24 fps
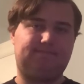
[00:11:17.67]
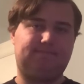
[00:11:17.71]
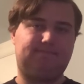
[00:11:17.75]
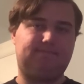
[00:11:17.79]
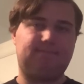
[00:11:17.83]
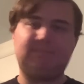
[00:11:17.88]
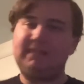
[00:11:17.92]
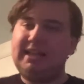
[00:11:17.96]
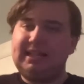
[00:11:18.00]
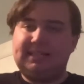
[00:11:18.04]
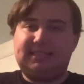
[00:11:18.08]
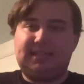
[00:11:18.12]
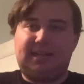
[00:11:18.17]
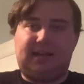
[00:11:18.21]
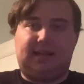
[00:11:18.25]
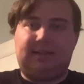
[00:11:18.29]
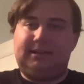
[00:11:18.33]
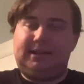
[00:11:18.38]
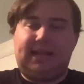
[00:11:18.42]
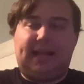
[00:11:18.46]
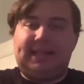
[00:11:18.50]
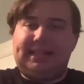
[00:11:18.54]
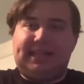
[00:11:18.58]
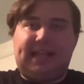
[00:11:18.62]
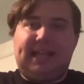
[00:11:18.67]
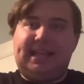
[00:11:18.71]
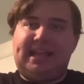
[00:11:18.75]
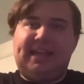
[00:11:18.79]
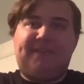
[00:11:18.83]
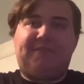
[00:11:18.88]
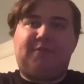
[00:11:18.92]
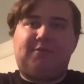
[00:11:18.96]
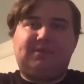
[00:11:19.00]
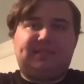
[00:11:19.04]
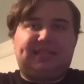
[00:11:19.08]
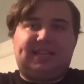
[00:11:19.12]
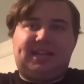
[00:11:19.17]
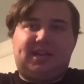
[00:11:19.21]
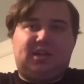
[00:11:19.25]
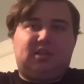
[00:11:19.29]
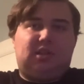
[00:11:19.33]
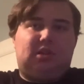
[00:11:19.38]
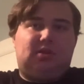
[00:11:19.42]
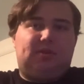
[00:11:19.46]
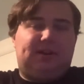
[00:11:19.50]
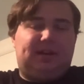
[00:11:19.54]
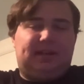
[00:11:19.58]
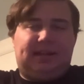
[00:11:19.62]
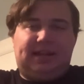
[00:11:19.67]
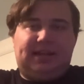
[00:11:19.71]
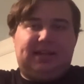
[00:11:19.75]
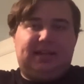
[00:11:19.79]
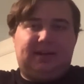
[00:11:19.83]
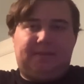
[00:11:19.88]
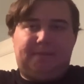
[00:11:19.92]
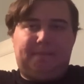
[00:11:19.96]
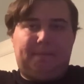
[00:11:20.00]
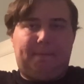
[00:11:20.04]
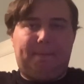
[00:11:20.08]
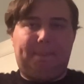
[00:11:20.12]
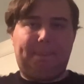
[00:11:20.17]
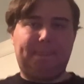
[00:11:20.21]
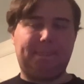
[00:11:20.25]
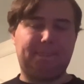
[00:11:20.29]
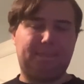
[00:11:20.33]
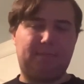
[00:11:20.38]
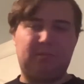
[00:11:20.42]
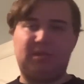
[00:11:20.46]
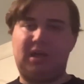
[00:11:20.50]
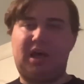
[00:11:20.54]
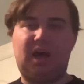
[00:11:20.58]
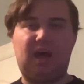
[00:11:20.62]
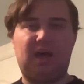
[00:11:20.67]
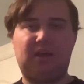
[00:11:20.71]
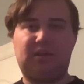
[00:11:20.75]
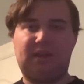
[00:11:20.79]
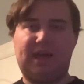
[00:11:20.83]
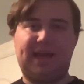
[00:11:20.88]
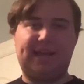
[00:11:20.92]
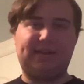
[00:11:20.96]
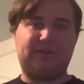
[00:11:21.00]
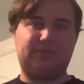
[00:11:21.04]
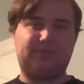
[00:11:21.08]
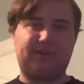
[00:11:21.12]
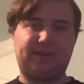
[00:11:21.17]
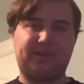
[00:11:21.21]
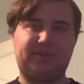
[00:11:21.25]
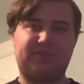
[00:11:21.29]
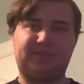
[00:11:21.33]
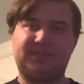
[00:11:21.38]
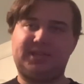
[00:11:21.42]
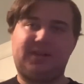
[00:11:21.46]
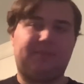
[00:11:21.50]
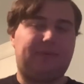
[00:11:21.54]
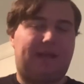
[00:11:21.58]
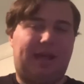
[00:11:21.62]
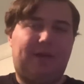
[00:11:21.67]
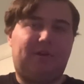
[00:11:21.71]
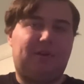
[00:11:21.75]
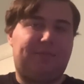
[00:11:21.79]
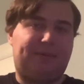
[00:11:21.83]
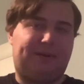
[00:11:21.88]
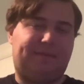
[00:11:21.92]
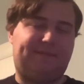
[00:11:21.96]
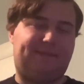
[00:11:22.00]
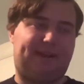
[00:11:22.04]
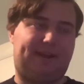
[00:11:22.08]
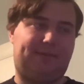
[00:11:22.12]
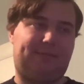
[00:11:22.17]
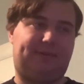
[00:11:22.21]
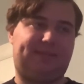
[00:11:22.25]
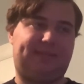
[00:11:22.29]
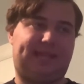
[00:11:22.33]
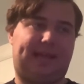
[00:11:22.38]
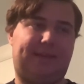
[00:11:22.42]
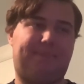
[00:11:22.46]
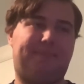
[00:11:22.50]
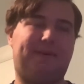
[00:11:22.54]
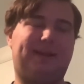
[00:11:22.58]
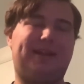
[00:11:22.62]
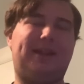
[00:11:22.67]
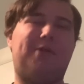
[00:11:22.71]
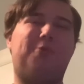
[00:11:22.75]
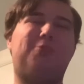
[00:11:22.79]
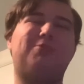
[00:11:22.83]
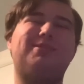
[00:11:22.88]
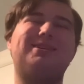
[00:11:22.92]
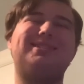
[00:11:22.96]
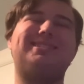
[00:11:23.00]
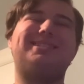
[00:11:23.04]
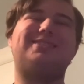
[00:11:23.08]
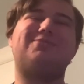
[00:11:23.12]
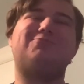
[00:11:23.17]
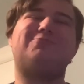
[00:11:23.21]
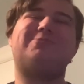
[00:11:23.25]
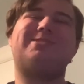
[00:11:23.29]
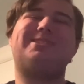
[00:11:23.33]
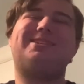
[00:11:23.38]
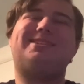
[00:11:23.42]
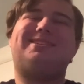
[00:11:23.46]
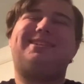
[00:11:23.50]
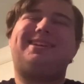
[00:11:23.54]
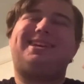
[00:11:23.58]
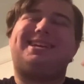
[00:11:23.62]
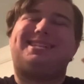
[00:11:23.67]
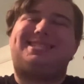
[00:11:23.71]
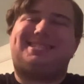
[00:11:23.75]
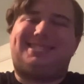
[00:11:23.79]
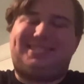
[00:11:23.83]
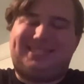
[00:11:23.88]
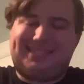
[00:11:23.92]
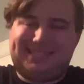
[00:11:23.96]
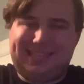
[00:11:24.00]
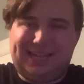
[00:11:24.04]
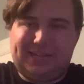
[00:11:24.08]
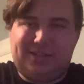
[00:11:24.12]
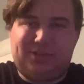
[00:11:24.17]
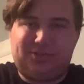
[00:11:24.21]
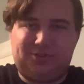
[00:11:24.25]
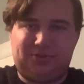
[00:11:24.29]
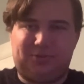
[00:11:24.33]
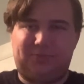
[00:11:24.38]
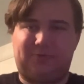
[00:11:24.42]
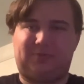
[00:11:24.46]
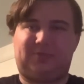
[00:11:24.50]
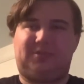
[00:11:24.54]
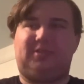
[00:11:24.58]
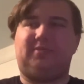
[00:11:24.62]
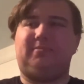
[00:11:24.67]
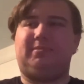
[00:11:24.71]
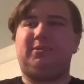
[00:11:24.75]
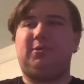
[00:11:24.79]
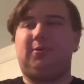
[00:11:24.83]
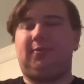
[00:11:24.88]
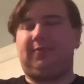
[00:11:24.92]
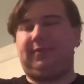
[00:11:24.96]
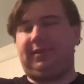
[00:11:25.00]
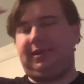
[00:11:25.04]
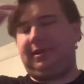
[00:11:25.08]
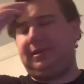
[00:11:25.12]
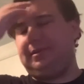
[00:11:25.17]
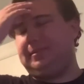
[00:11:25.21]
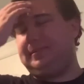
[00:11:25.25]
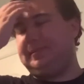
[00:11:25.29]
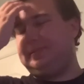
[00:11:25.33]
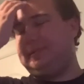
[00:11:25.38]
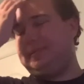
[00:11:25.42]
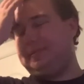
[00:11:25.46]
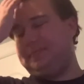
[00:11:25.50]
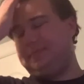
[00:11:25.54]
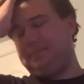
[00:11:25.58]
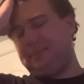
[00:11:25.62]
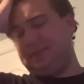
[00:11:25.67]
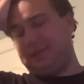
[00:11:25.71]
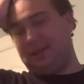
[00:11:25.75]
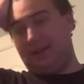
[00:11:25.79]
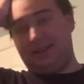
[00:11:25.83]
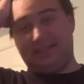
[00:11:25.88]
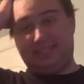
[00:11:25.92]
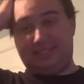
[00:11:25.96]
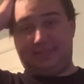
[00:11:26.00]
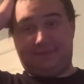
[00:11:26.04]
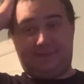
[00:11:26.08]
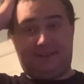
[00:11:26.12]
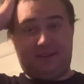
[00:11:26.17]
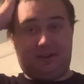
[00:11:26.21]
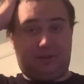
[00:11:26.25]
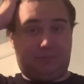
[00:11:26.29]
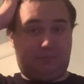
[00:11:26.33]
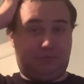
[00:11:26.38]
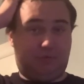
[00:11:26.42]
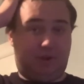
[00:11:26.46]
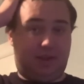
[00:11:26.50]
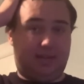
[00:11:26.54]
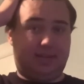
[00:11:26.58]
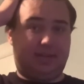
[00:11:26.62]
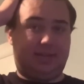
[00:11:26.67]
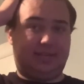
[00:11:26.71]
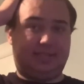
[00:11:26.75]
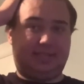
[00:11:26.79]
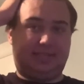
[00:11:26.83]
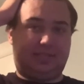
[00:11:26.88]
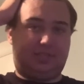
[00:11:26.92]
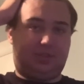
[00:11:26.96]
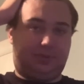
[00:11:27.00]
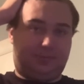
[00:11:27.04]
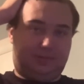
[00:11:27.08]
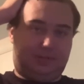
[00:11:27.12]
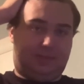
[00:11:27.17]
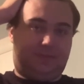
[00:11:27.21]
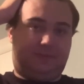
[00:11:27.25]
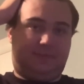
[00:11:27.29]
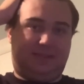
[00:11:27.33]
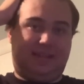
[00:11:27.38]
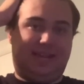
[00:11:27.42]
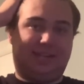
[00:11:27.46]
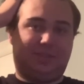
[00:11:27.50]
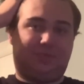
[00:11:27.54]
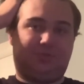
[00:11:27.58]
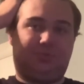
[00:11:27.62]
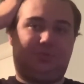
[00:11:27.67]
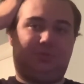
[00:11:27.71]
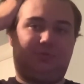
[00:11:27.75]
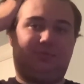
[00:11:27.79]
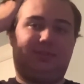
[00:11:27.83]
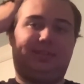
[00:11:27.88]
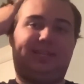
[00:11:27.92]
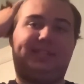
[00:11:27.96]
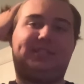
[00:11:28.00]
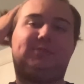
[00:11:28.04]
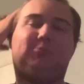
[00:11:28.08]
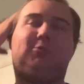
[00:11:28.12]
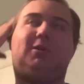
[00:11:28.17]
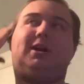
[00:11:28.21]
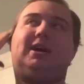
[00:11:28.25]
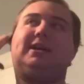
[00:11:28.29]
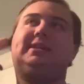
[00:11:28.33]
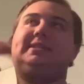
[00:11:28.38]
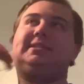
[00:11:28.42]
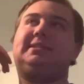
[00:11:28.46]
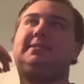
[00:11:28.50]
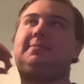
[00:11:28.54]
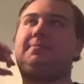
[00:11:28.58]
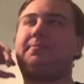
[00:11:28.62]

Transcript: That's up. That if it was like included in like a um, online director's cut, I would have been fine with that. But it wasn't really essential for the movie, at least the final product in terms of theatrical release wise.